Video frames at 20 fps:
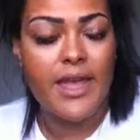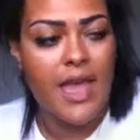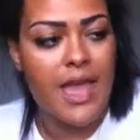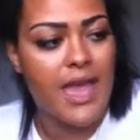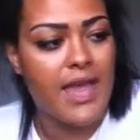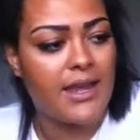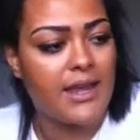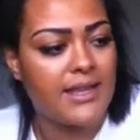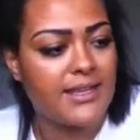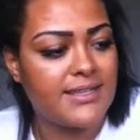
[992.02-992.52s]

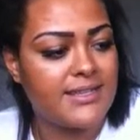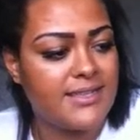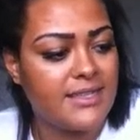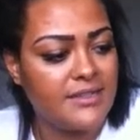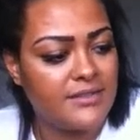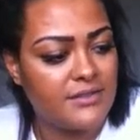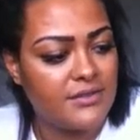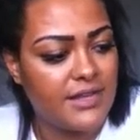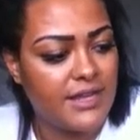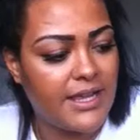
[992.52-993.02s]
And it
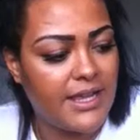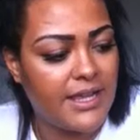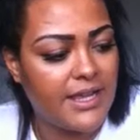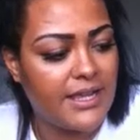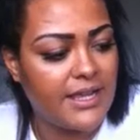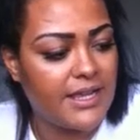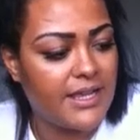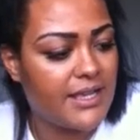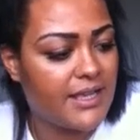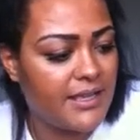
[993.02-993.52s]
says on it,
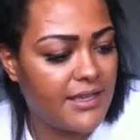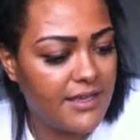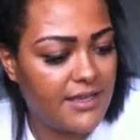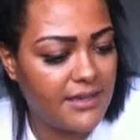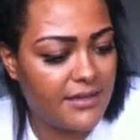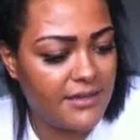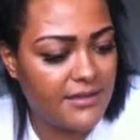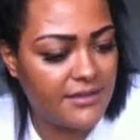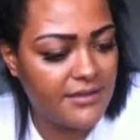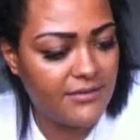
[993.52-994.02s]

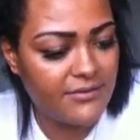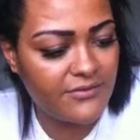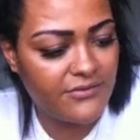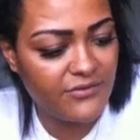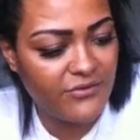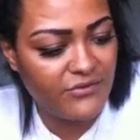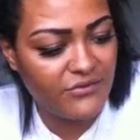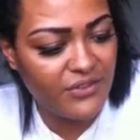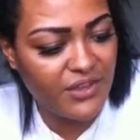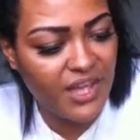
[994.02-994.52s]

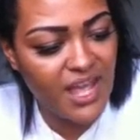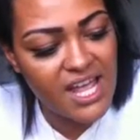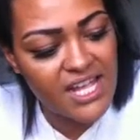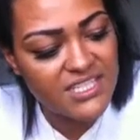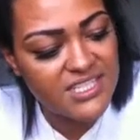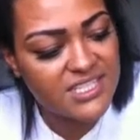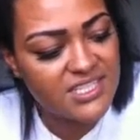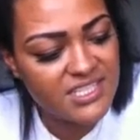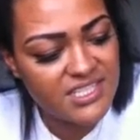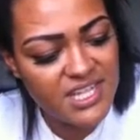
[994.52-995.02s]
Vieux
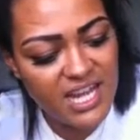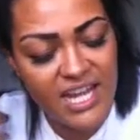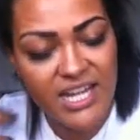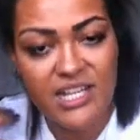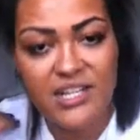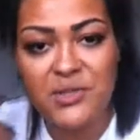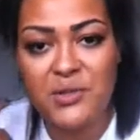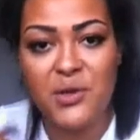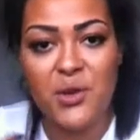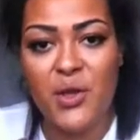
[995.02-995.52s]

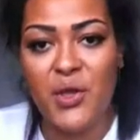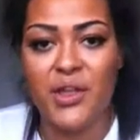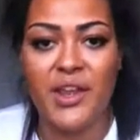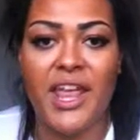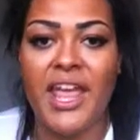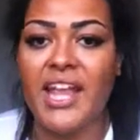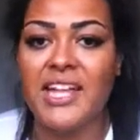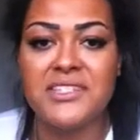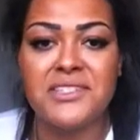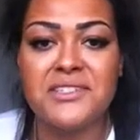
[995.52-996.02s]
Saint
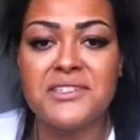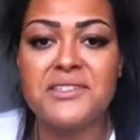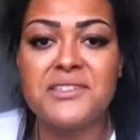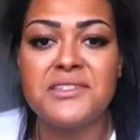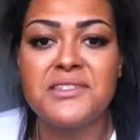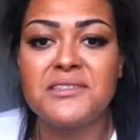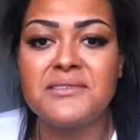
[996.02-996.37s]
Laurent.